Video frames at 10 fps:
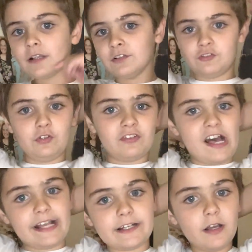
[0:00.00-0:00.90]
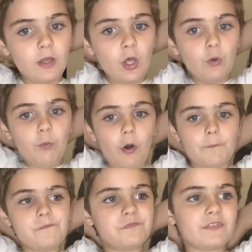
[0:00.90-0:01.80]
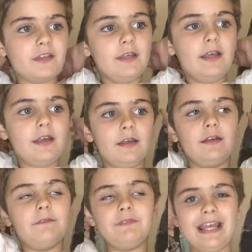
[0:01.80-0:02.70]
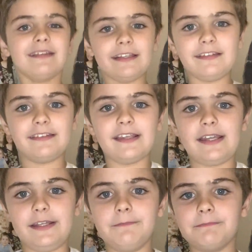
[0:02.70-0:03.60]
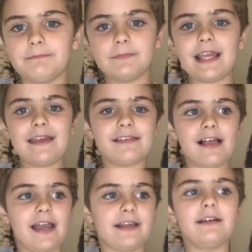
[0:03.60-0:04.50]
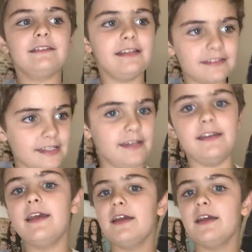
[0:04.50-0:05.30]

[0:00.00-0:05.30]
Drew's like, well, the SEC is like, listen,